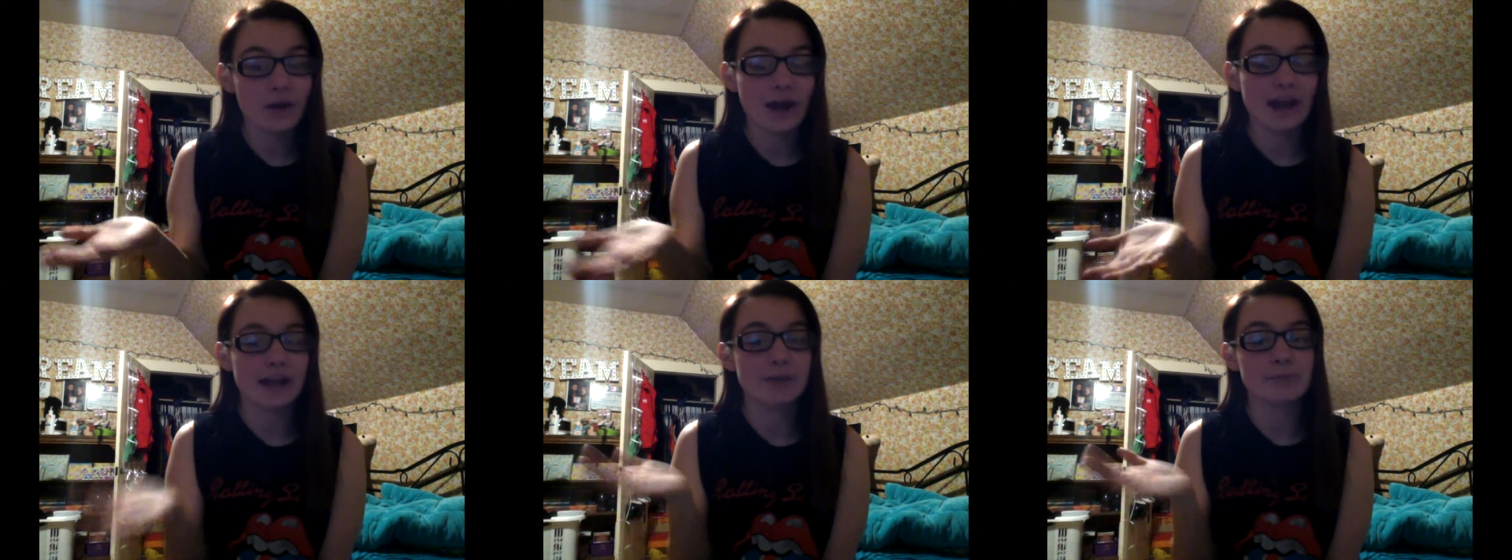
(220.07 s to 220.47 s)
I
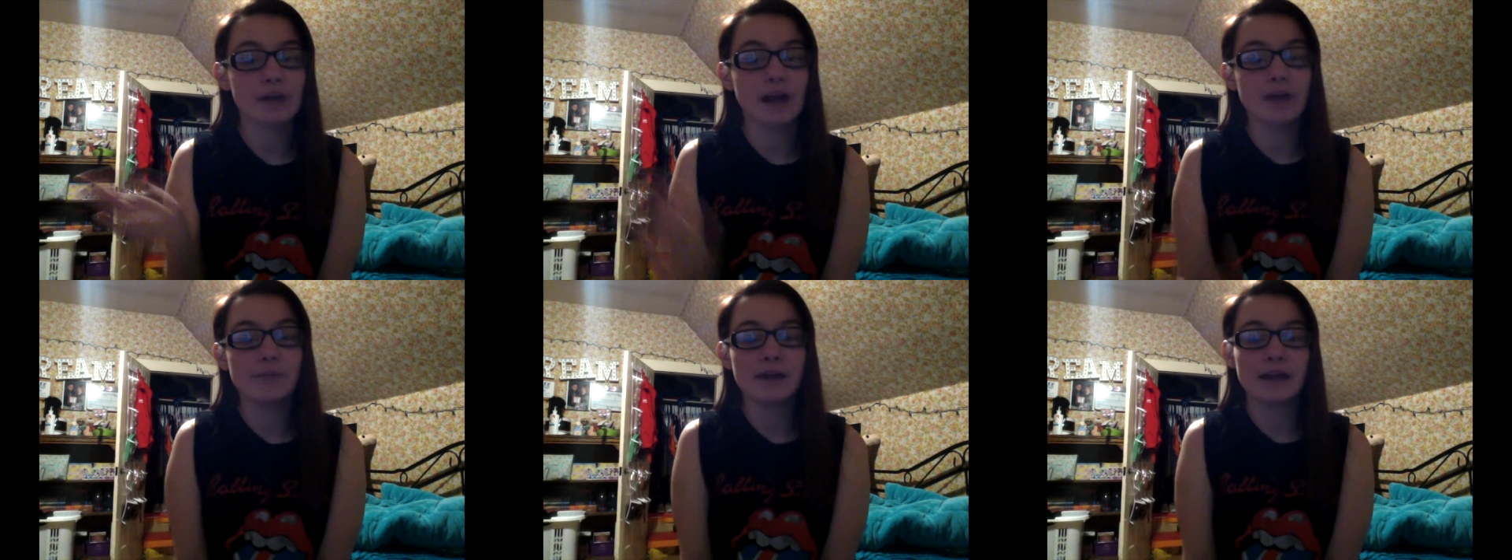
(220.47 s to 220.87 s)
had
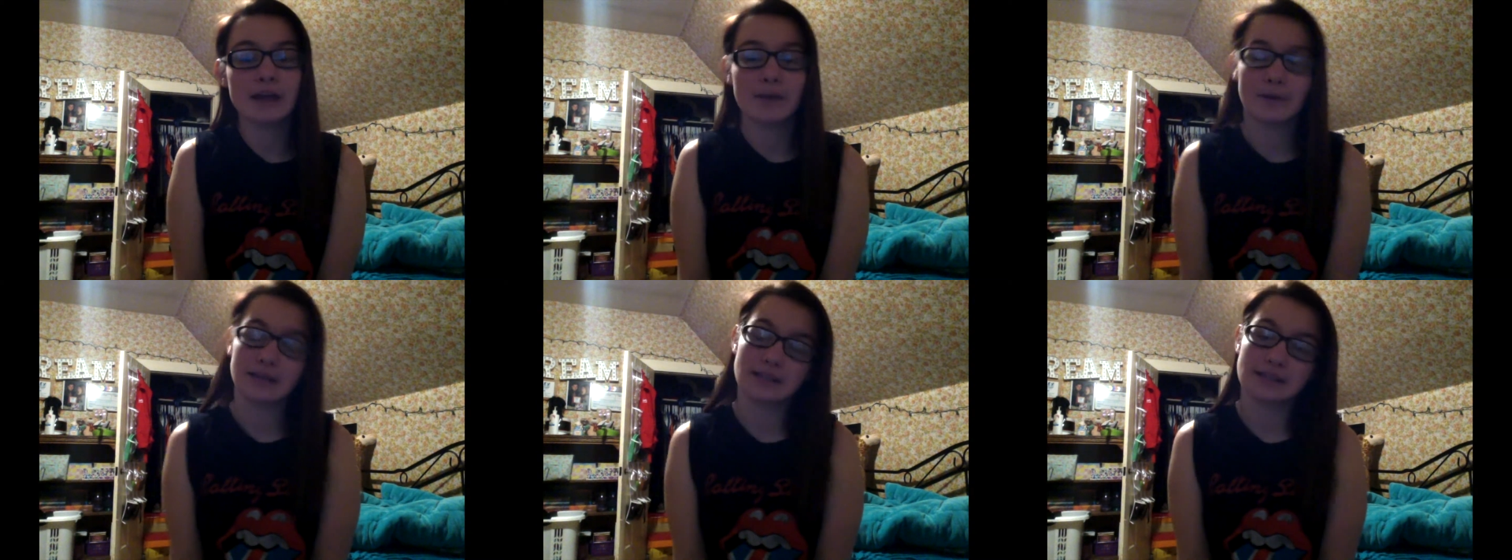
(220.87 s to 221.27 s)
brought my
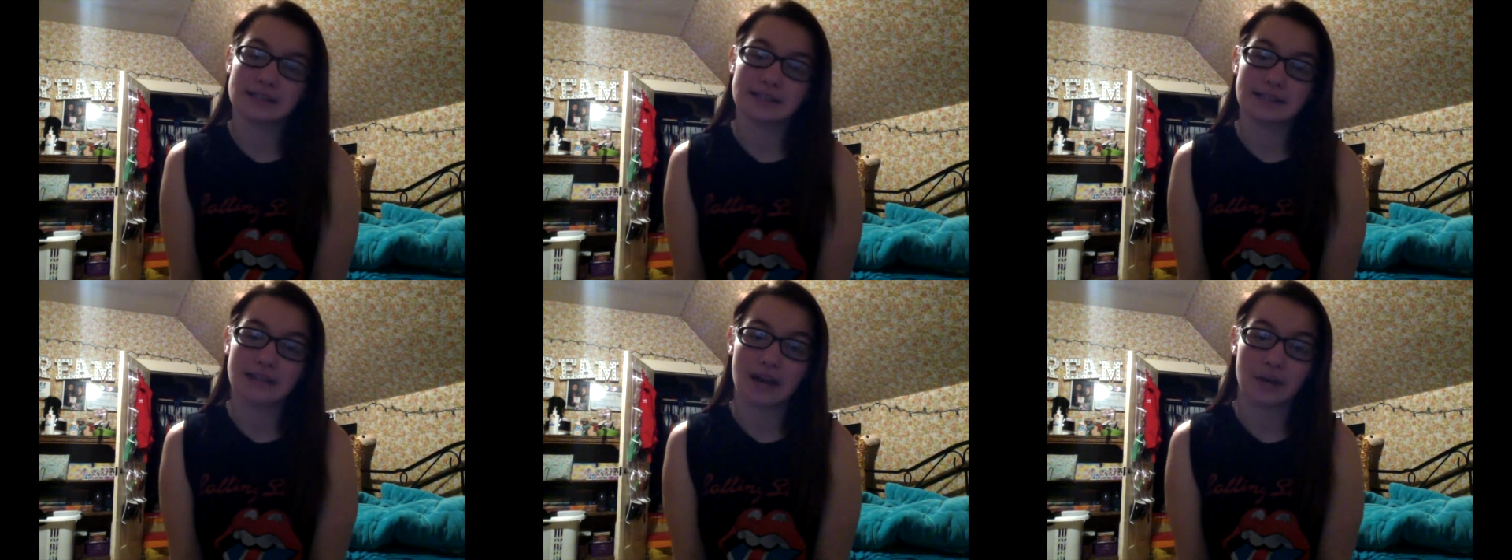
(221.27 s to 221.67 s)
A1C
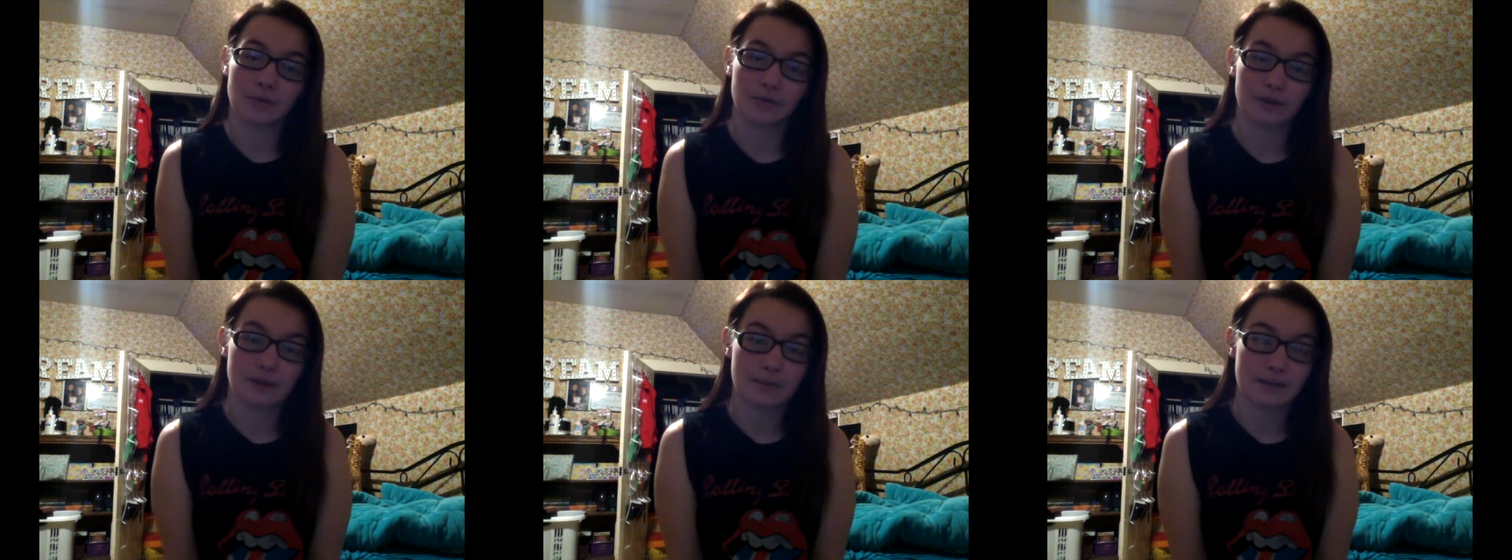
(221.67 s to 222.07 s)
down
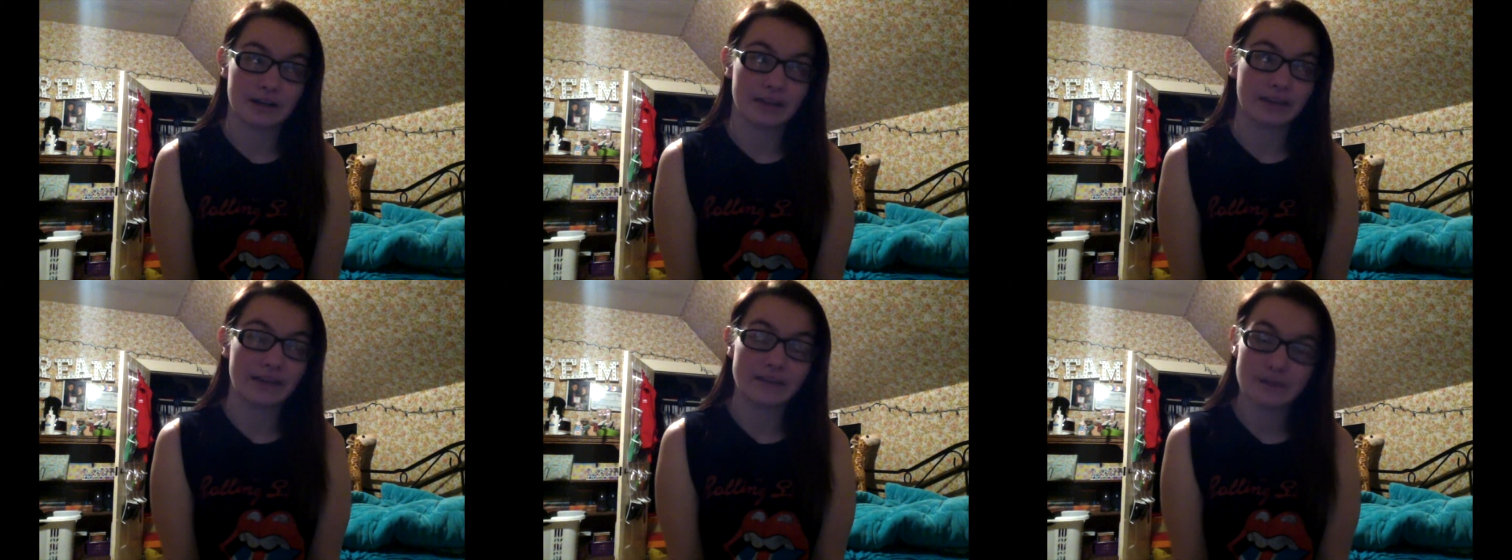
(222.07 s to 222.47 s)
from an
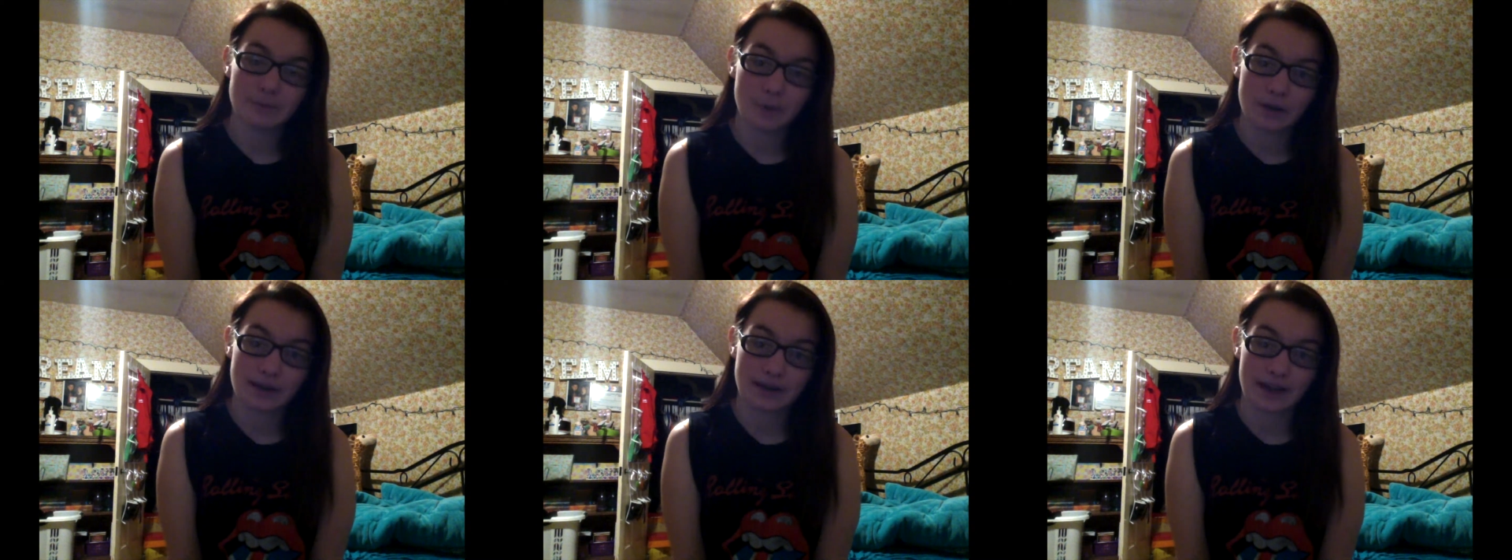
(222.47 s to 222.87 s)

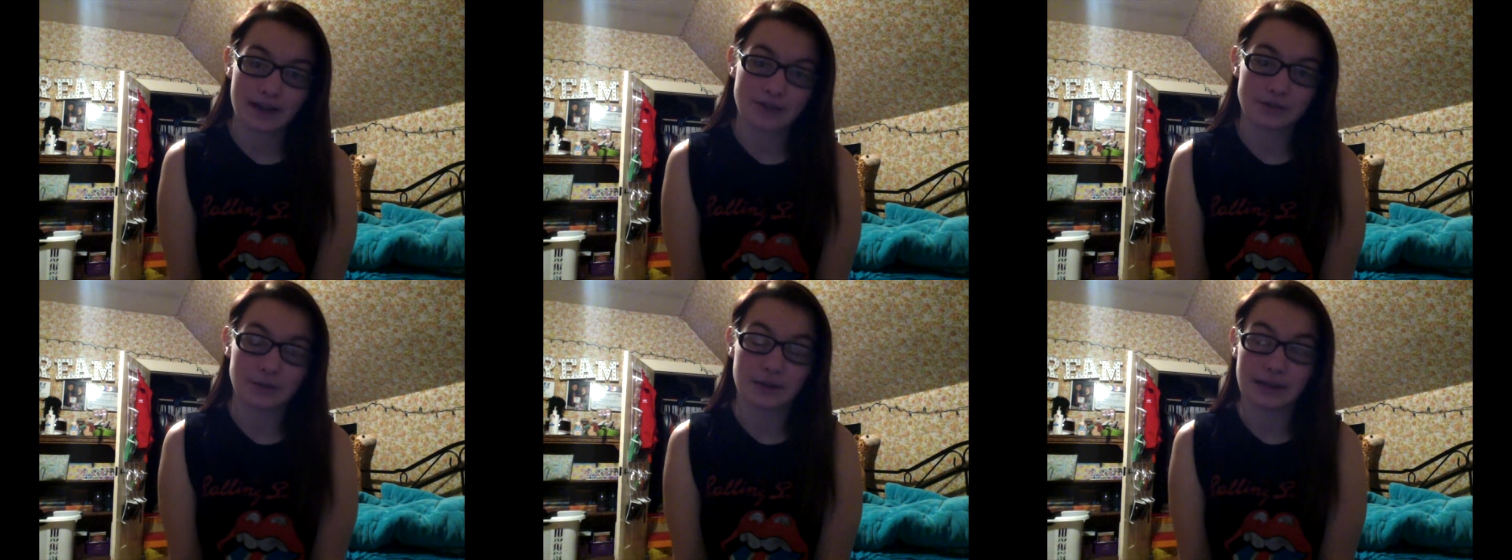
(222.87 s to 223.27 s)
11.9
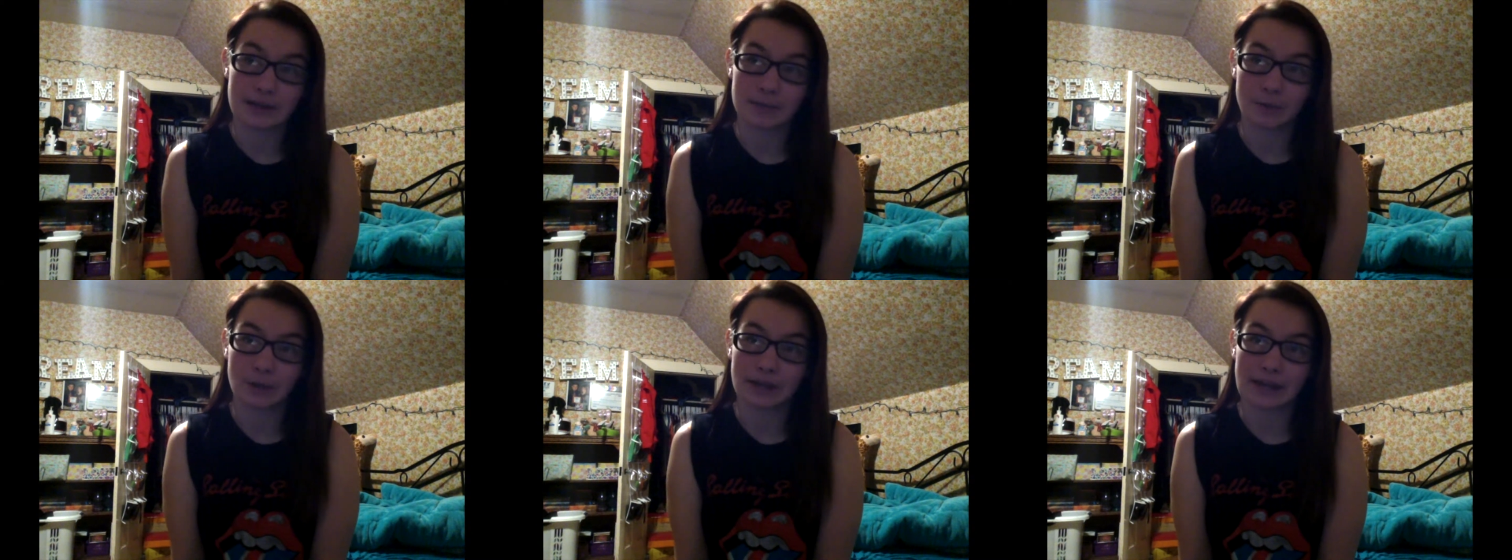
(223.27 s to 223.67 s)
to an 8.8,